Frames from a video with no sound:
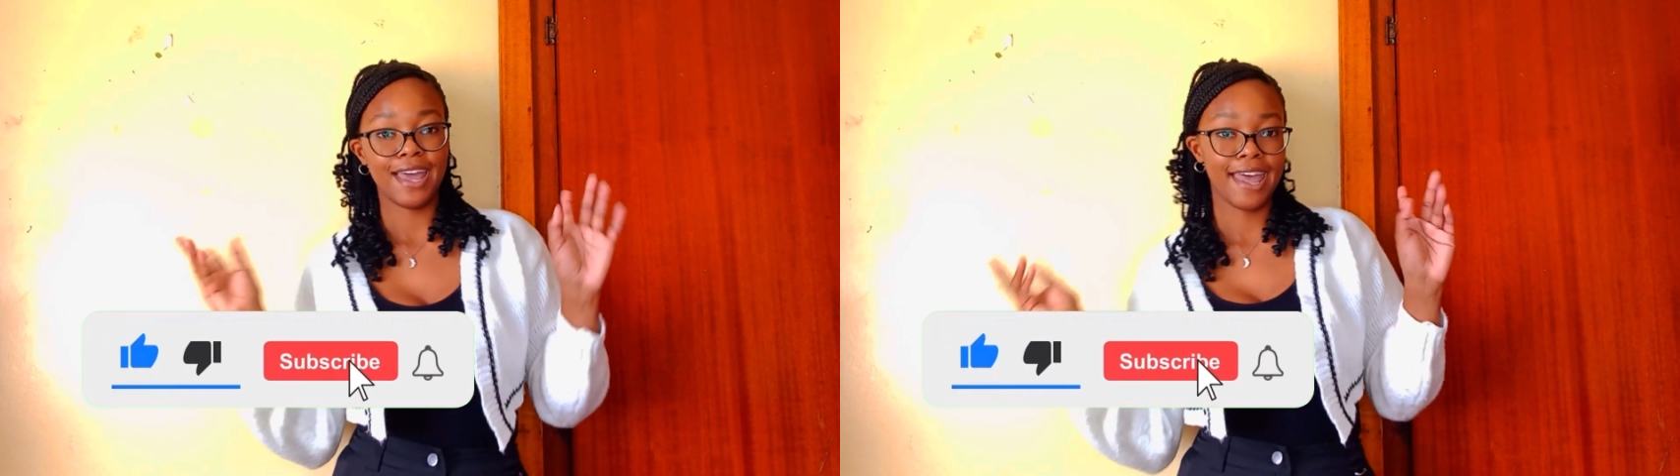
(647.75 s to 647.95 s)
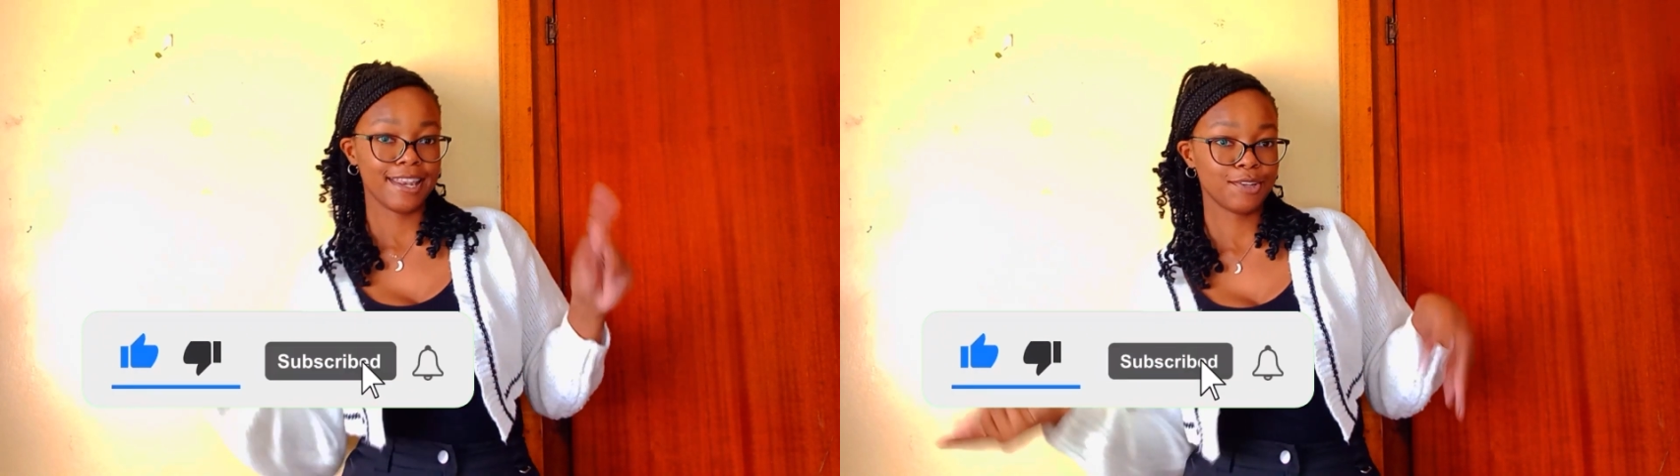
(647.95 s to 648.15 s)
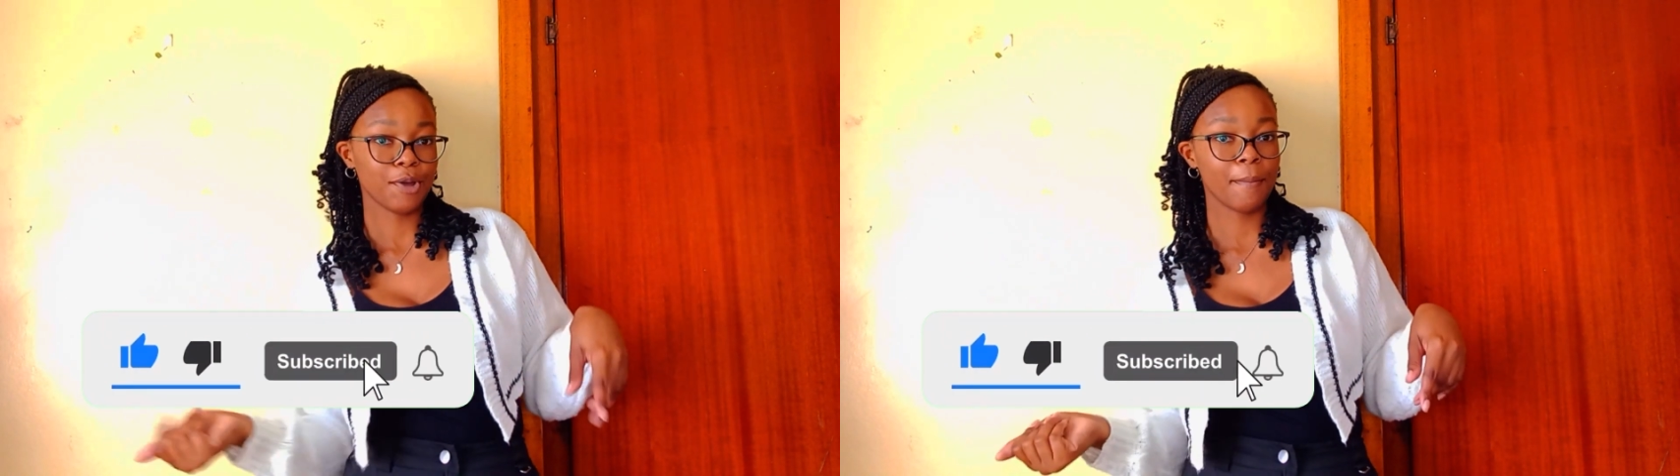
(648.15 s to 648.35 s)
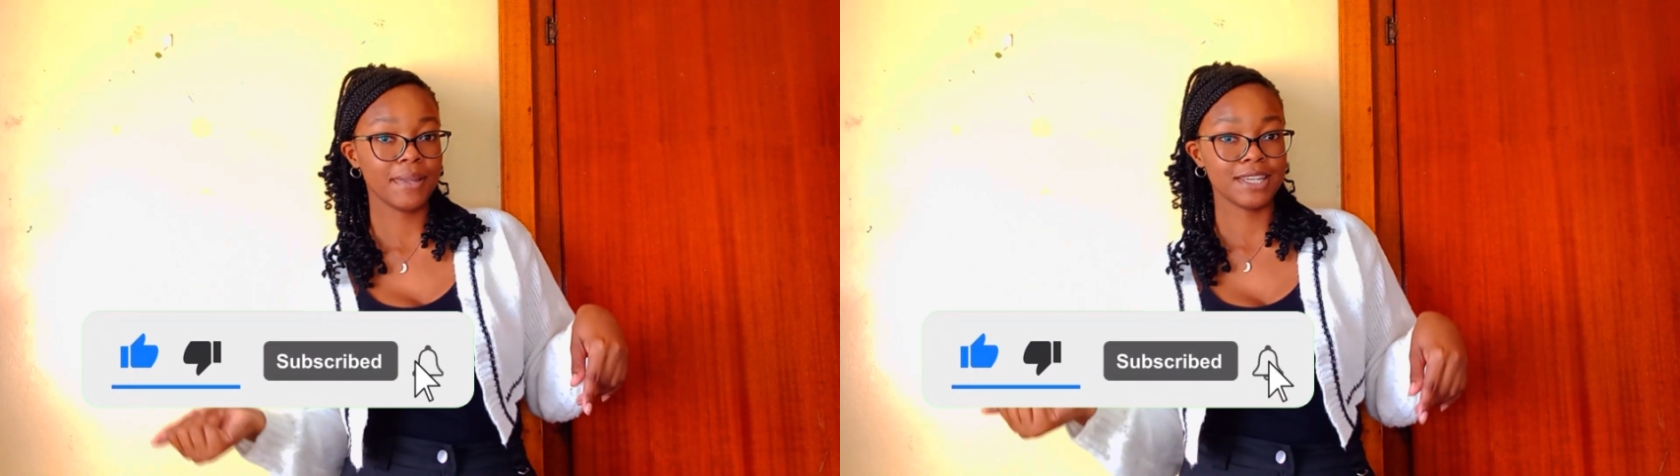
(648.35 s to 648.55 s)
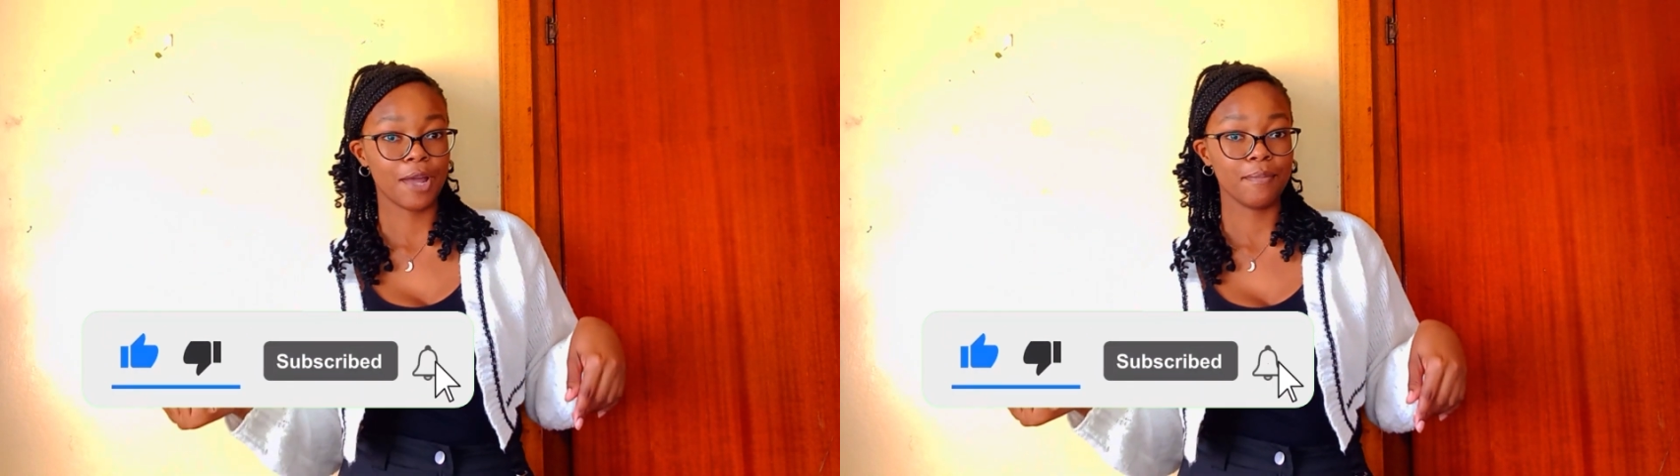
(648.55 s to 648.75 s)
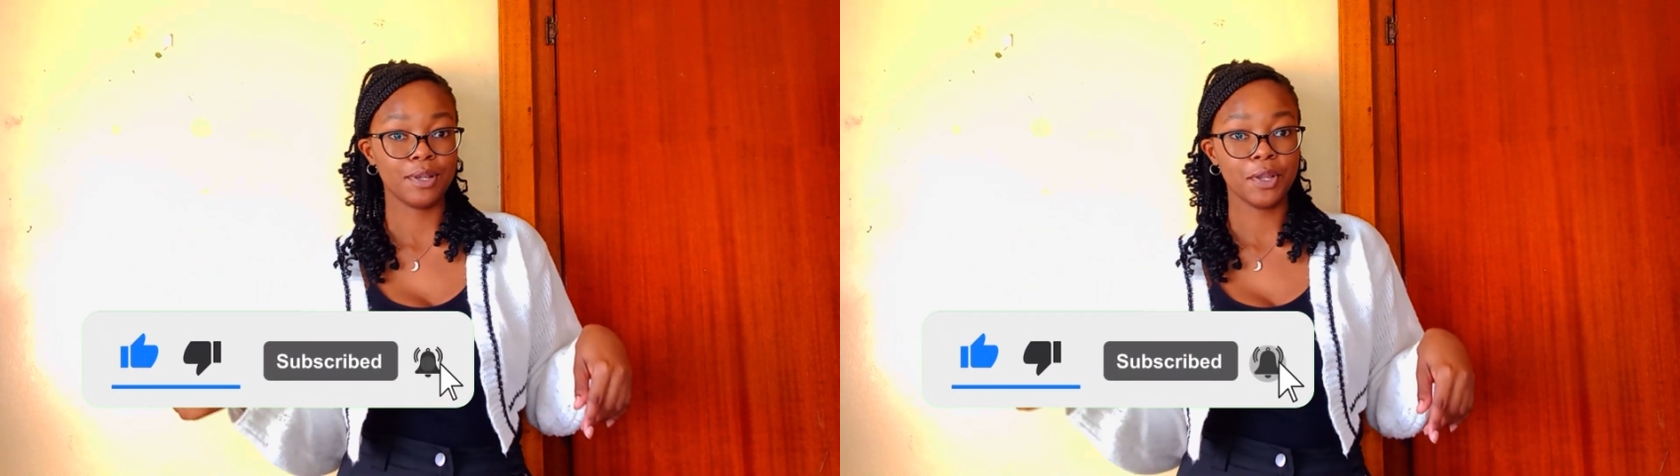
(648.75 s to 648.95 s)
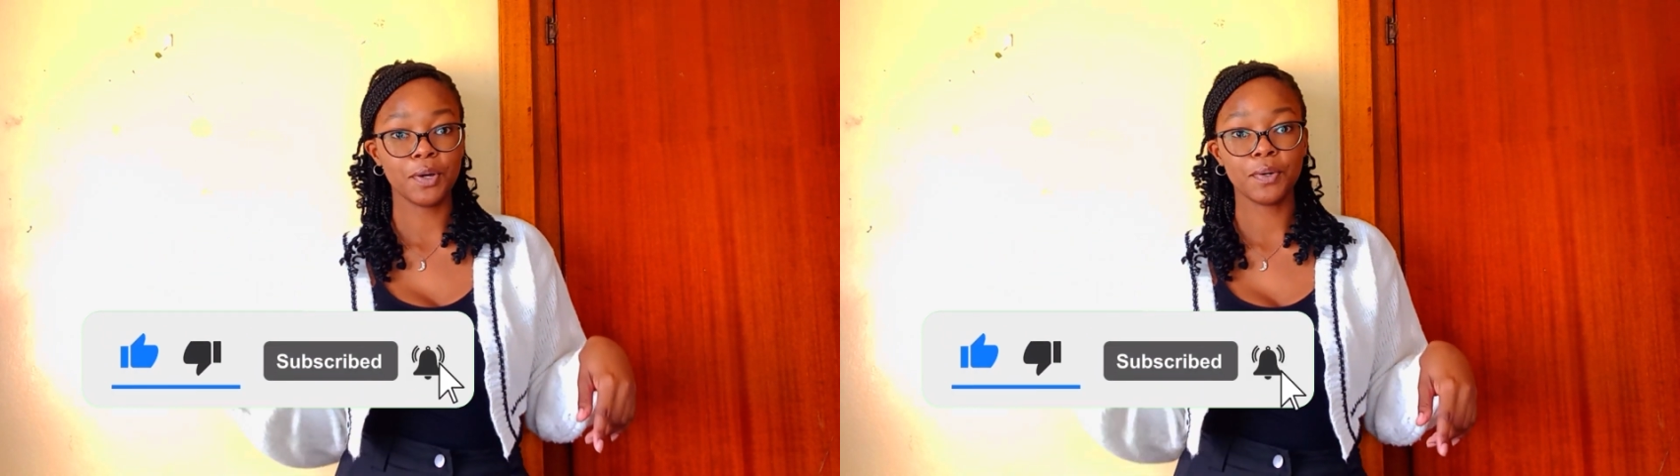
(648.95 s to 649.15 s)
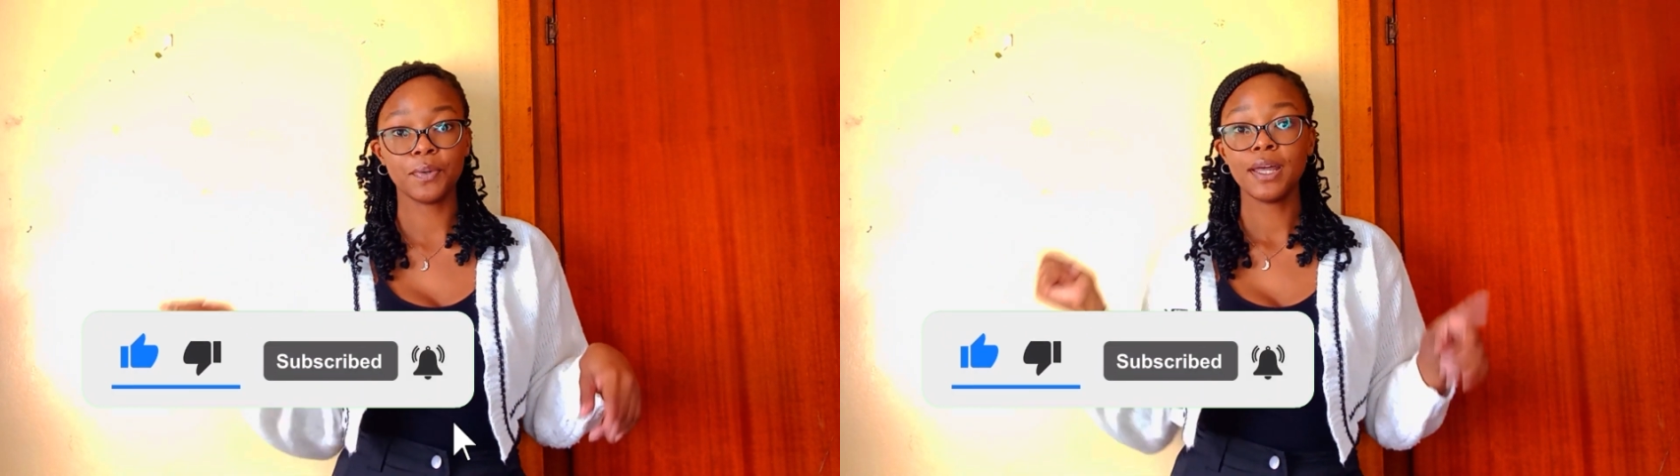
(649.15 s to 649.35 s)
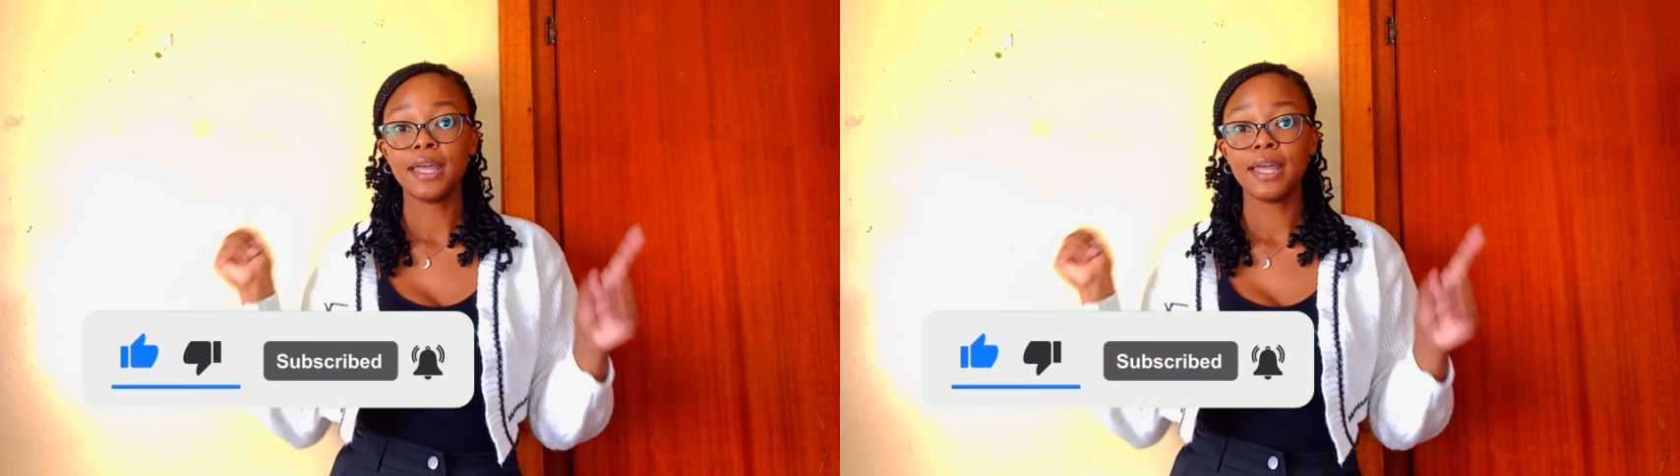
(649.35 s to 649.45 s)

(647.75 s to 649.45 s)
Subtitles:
and comment down below.